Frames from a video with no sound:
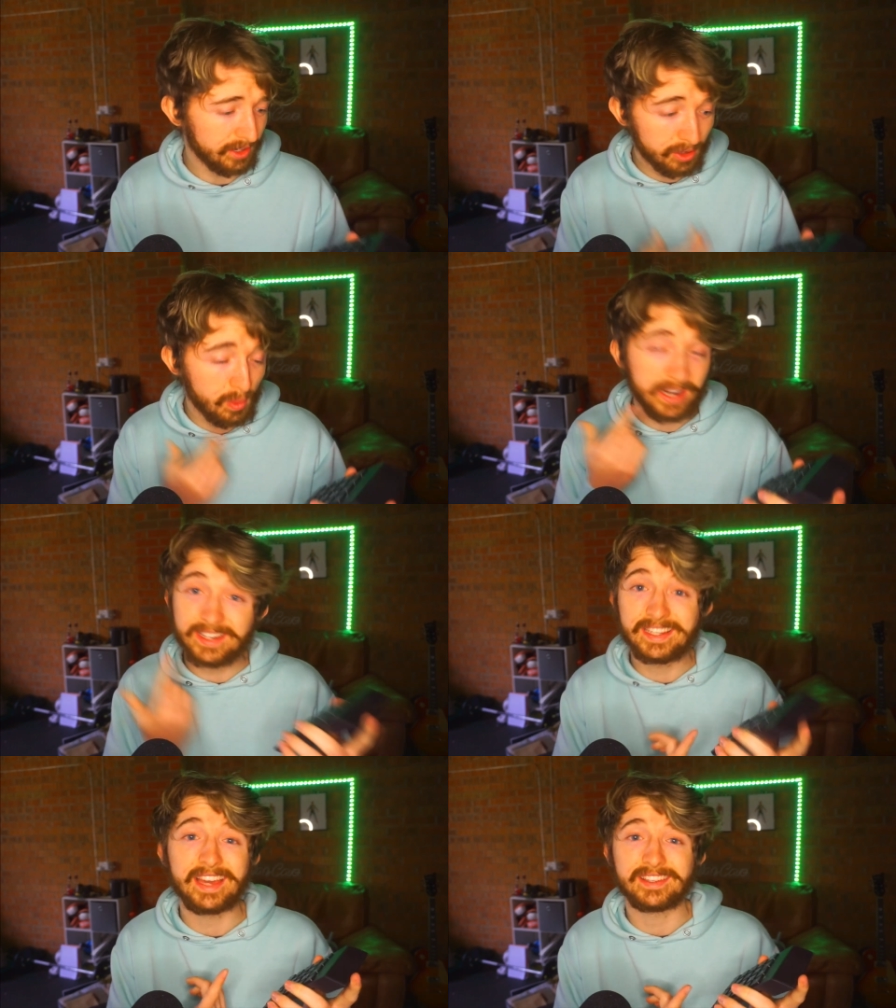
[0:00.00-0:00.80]
I don't know why I
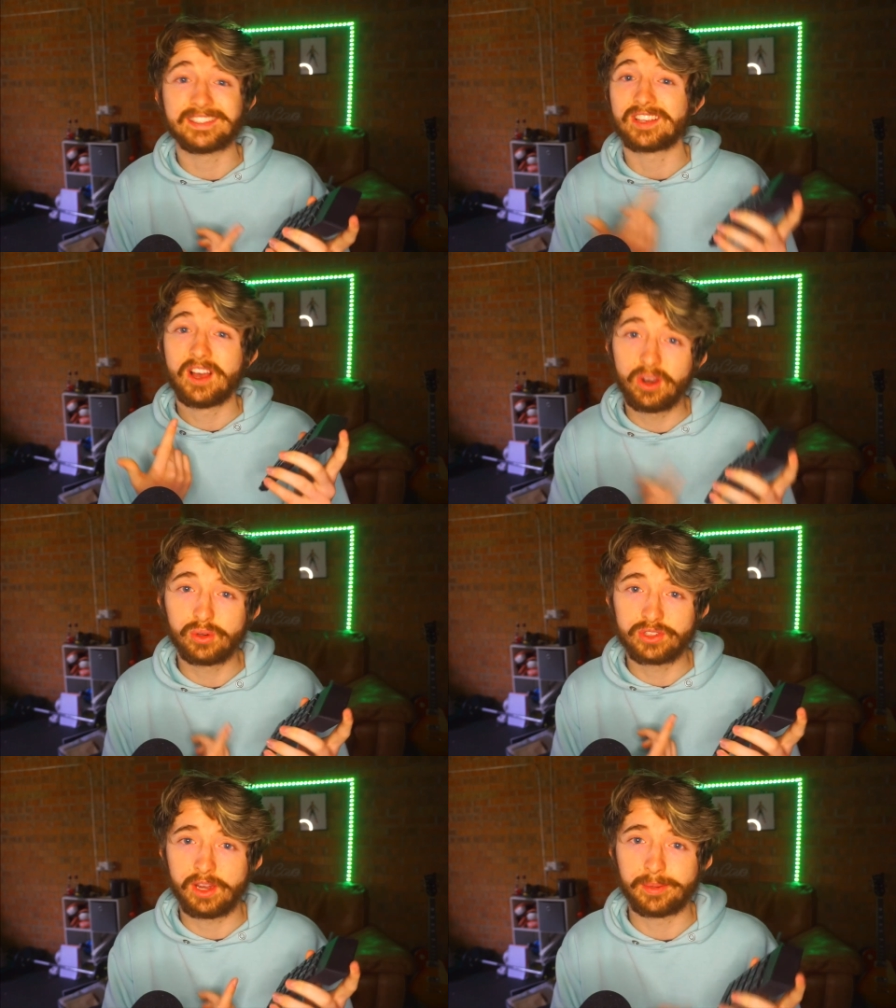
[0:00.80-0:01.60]
didn't get this a
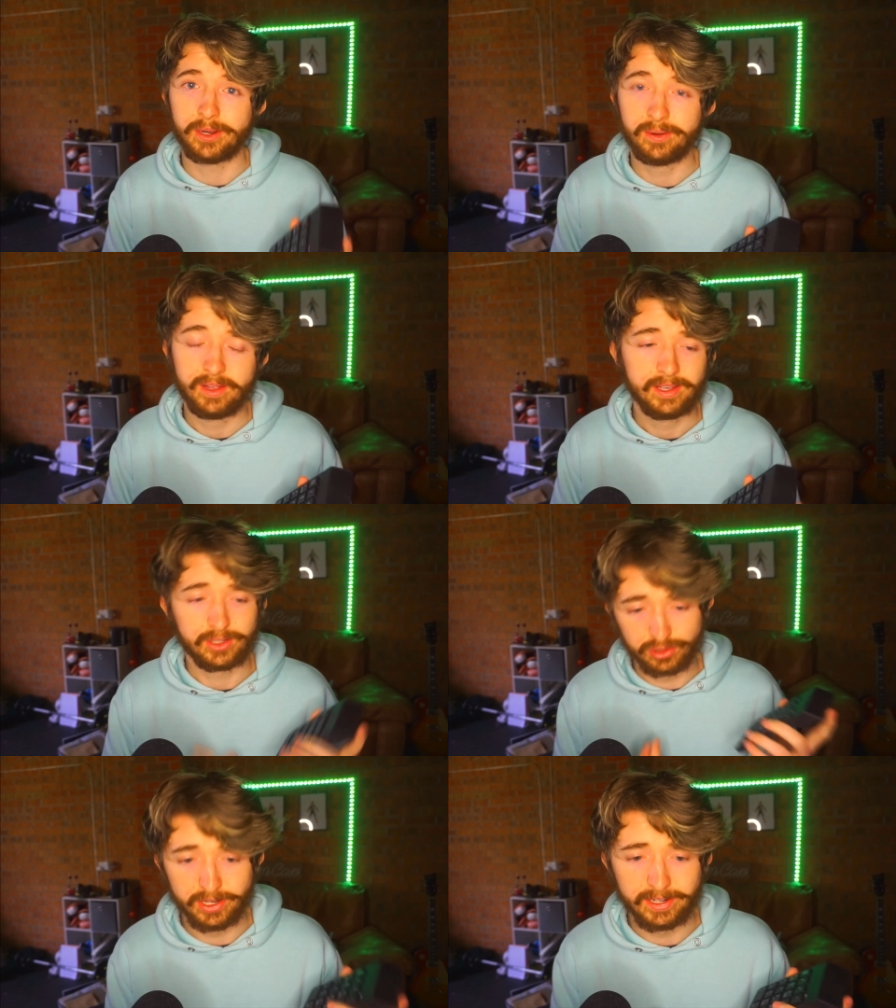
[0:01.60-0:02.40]
long time ago,
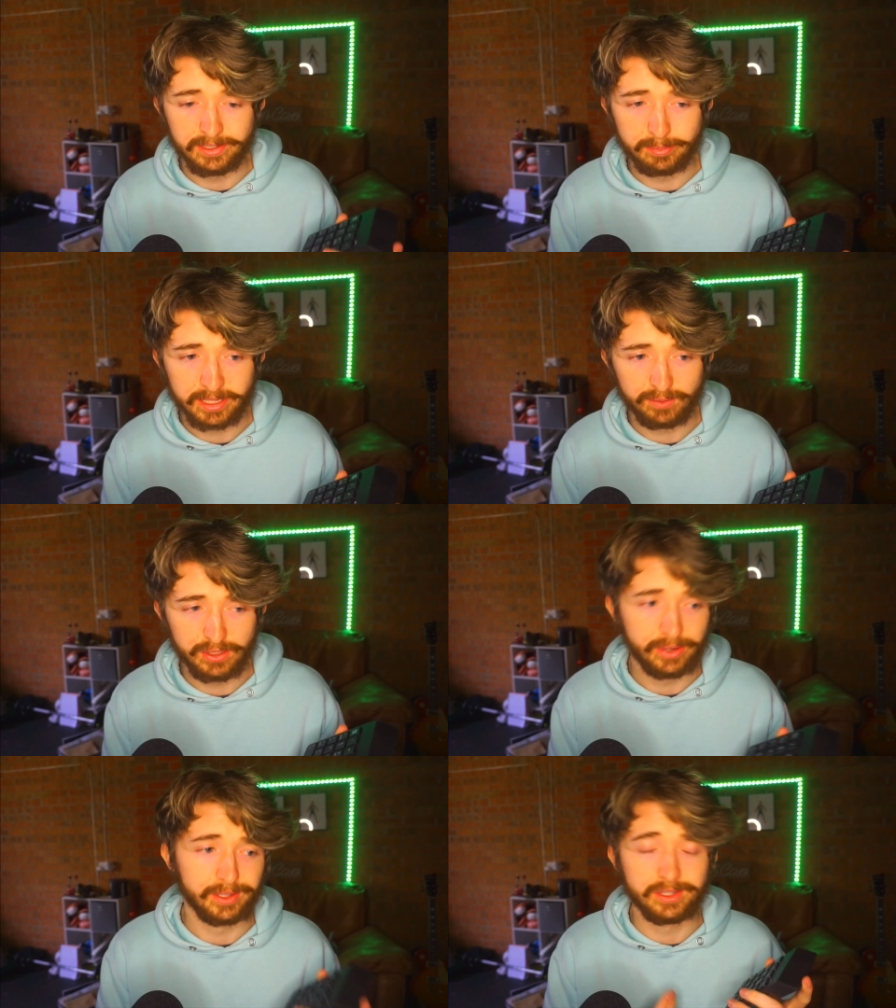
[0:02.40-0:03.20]
because Nutty didn't make the
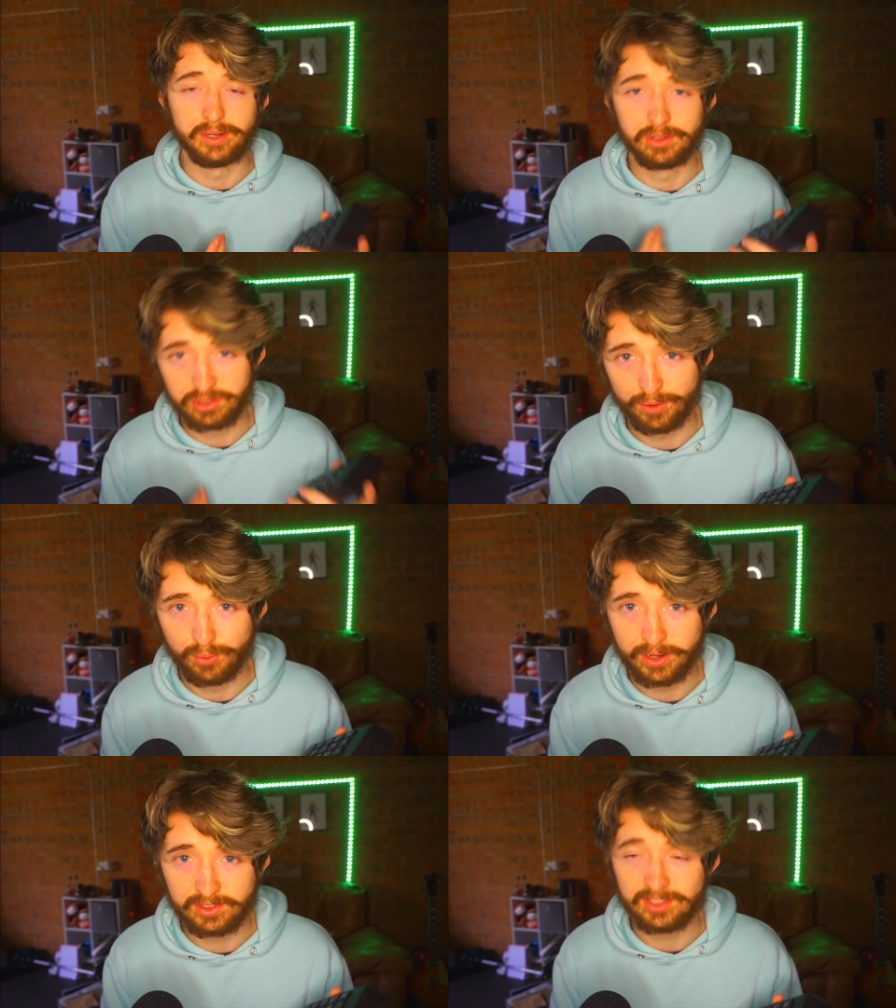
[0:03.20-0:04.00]
video, I didn't know the
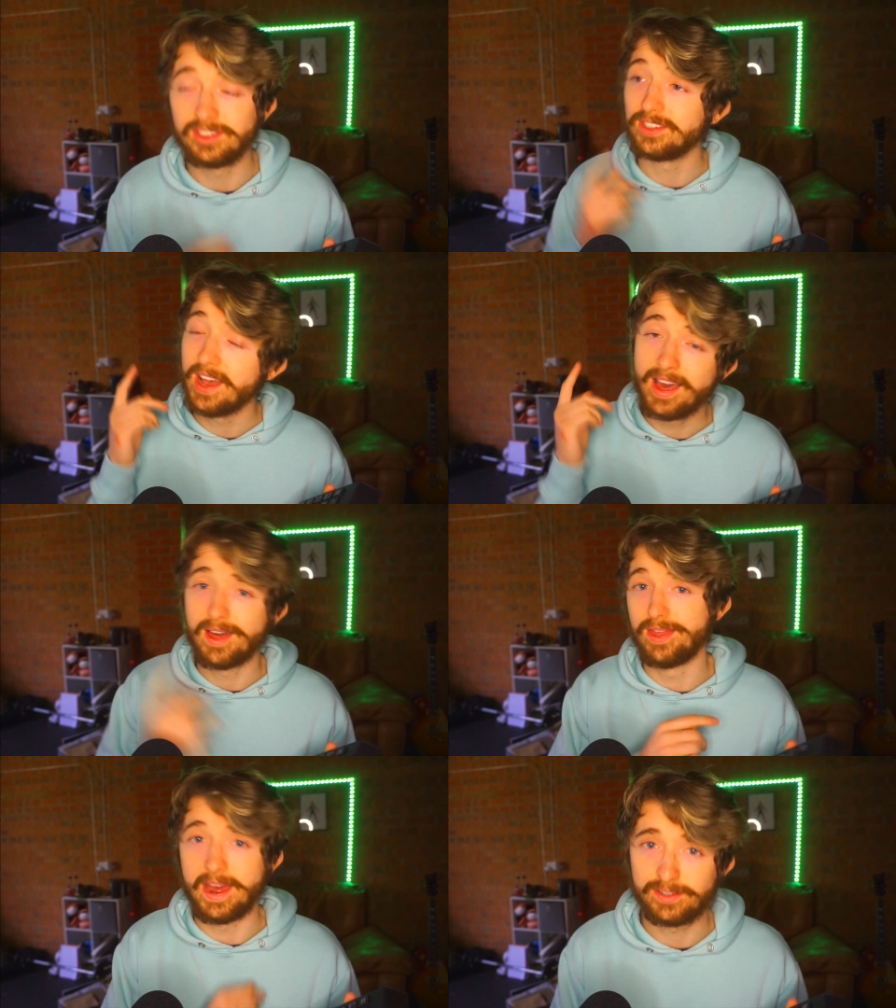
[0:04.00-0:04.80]
software existed.
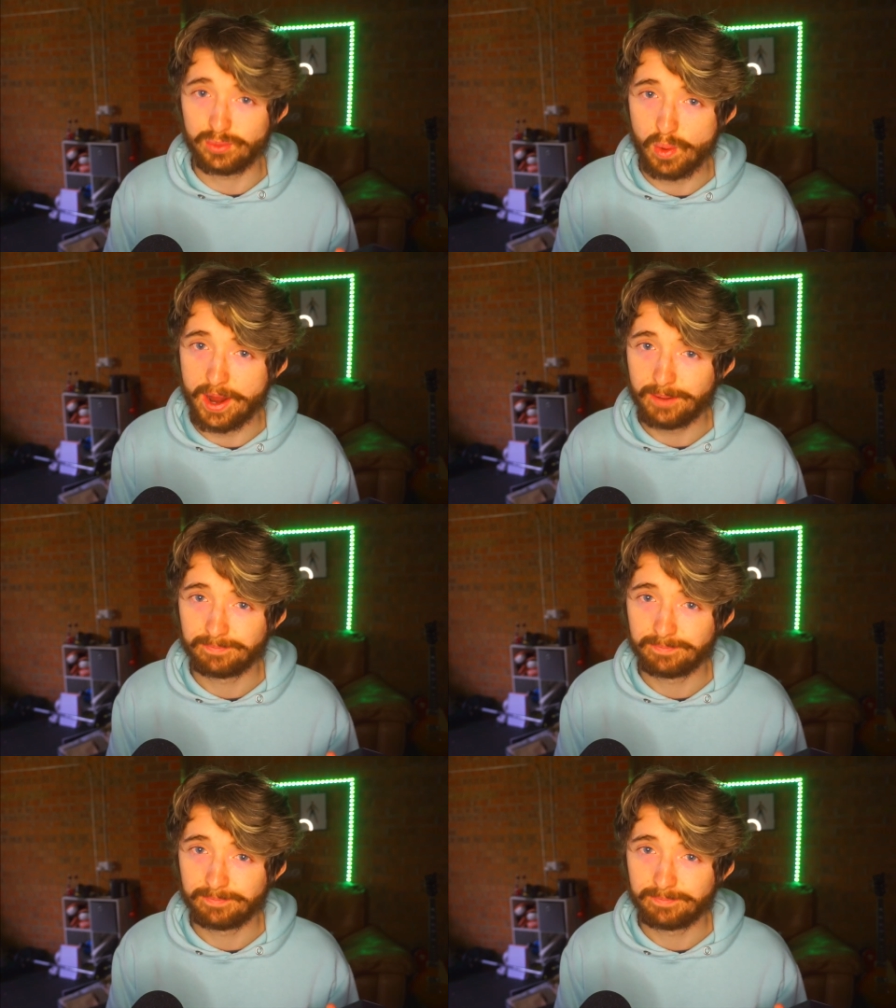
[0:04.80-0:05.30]
That's why.